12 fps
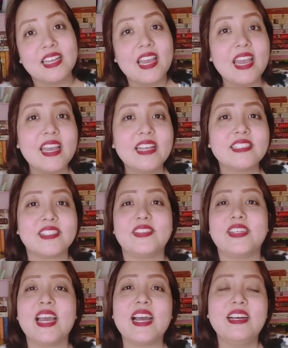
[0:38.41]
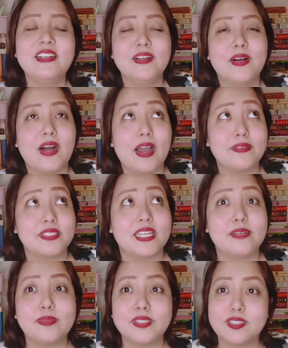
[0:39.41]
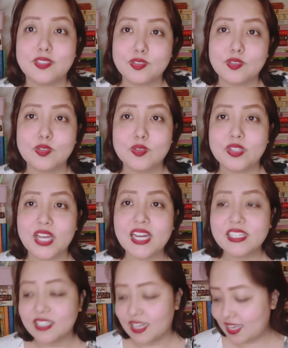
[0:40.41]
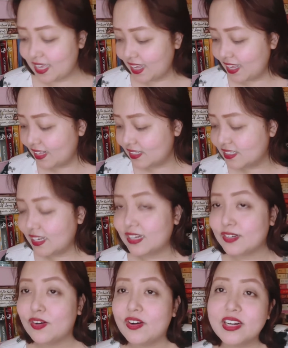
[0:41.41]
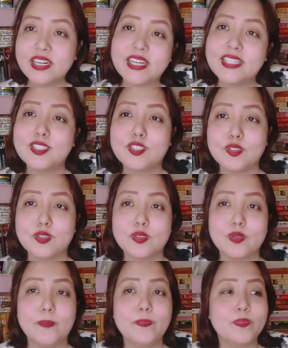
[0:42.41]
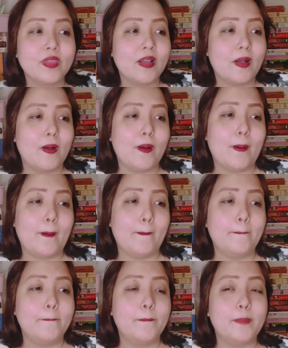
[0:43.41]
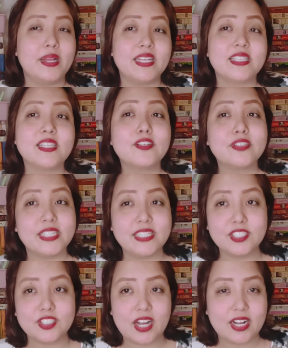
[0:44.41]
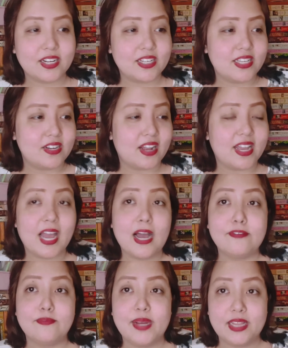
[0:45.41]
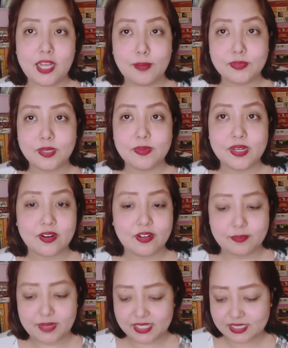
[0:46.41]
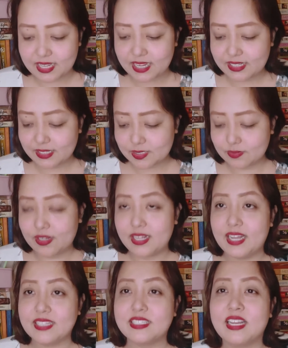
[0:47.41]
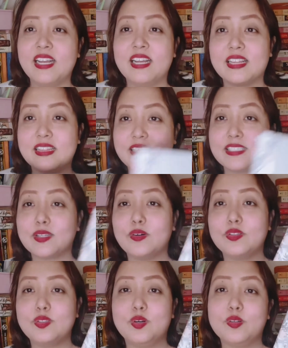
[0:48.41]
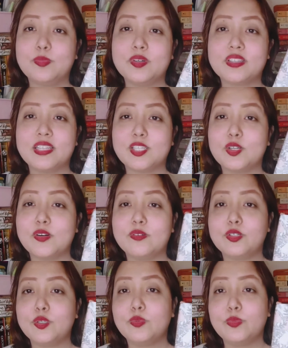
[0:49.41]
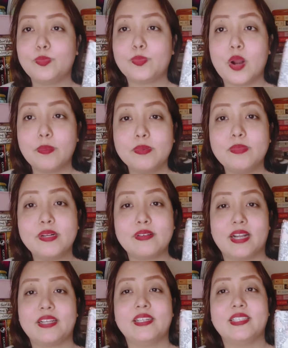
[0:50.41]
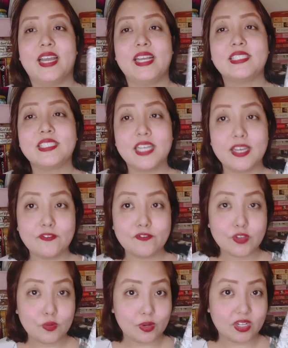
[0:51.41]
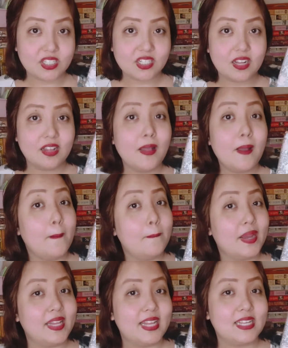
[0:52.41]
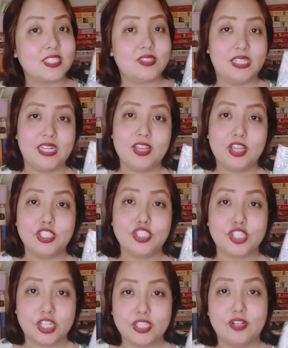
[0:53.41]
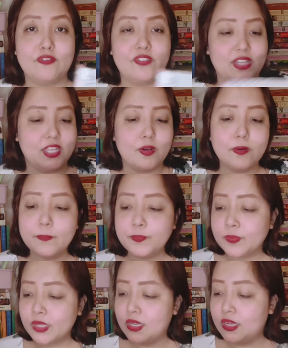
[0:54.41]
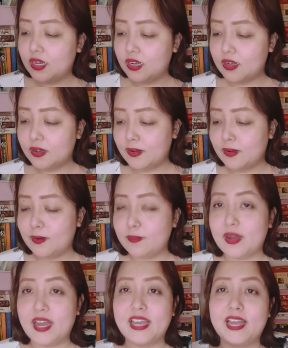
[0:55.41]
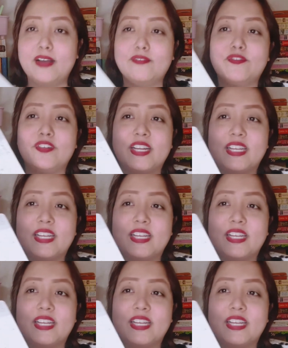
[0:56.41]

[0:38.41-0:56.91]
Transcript: hey, so yeah, I was able to do that. And according to my little reading tracker here, I have my laptop here on my side, as well as this old notebook that you probably recognize if you watched my last reading journal video. I have